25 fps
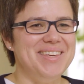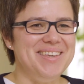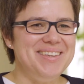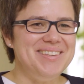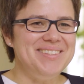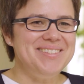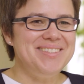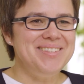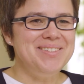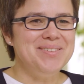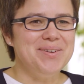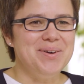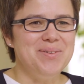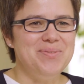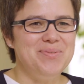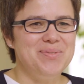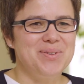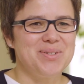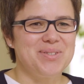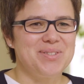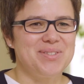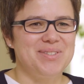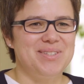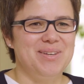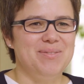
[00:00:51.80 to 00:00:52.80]
ESI
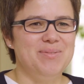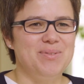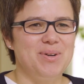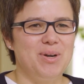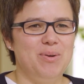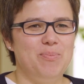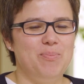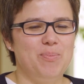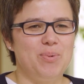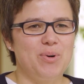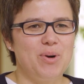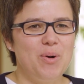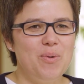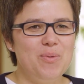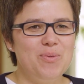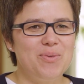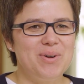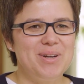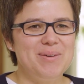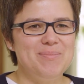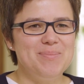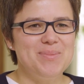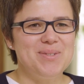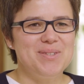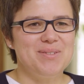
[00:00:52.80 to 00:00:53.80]
offers several
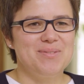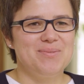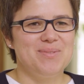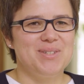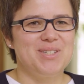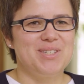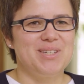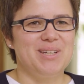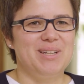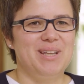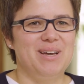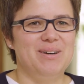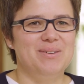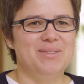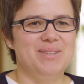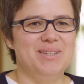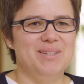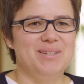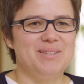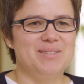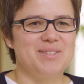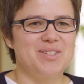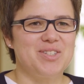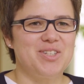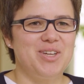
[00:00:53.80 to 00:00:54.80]
programs which allow the
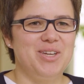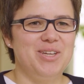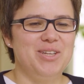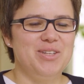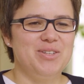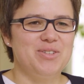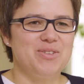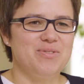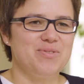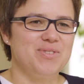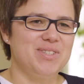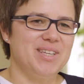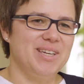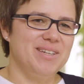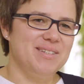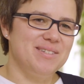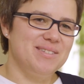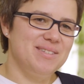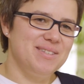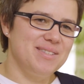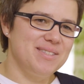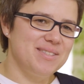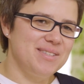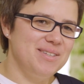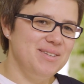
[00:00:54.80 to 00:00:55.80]
exchange of
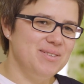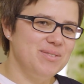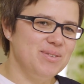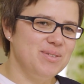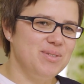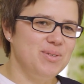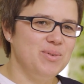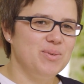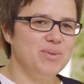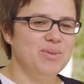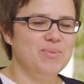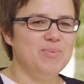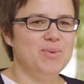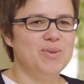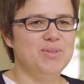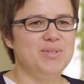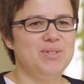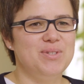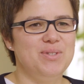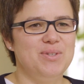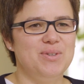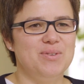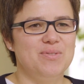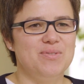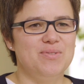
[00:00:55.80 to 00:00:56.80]
scientists here at
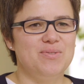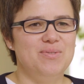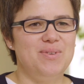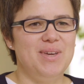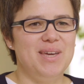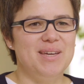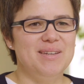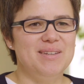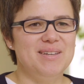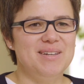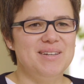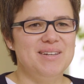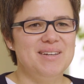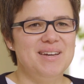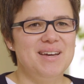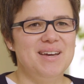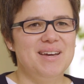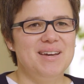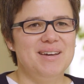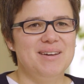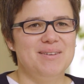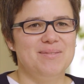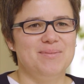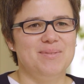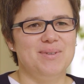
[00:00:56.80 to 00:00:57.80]
University of Vienna
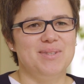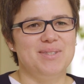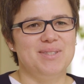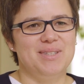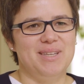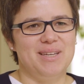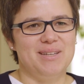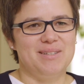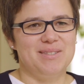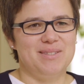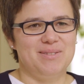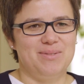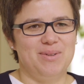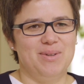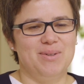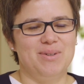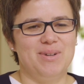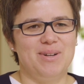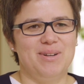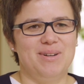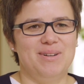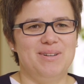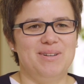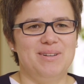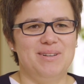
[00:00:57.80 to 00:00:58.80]
with
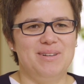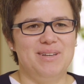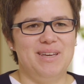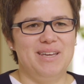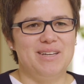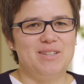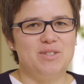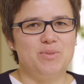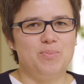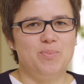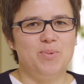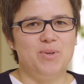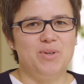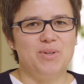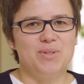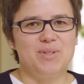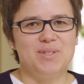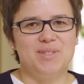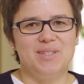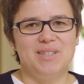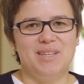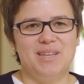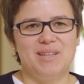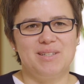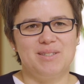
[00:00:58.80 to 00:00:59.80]
external
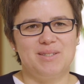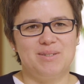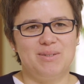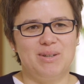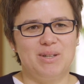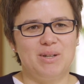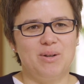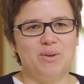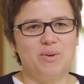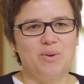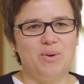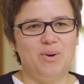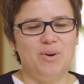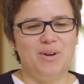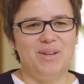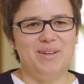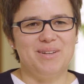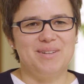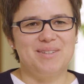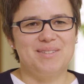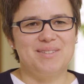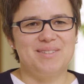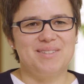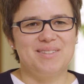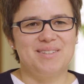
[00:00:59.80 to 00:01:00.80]
experts and external
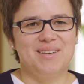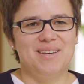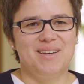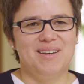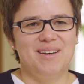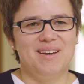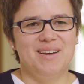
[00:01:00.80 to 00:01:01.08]
colleagues.